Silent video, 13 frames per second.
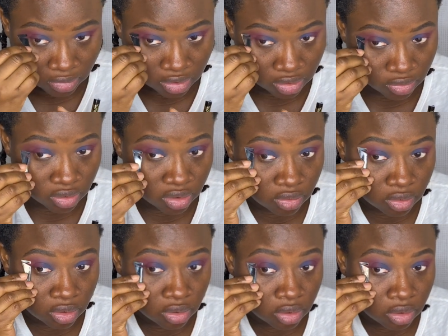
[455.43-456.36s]
How do I do
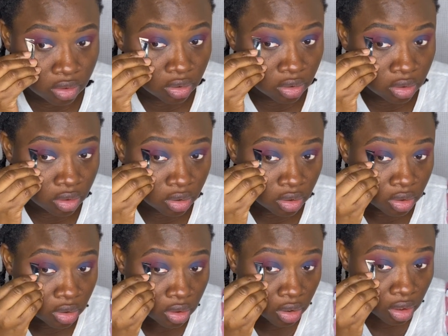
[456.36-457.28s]
this?
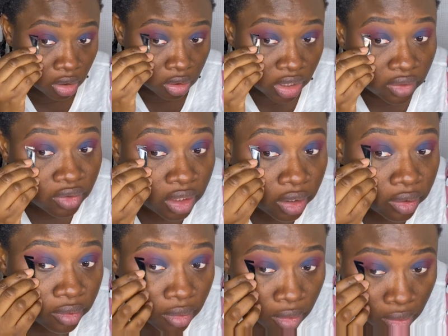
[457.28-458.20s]
Oh, there we
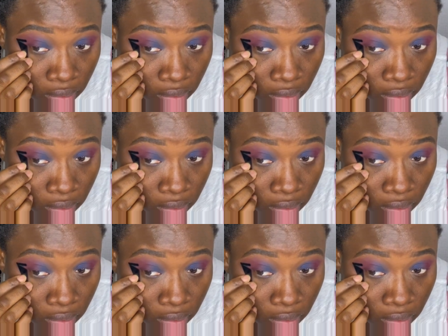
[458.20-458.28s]
go.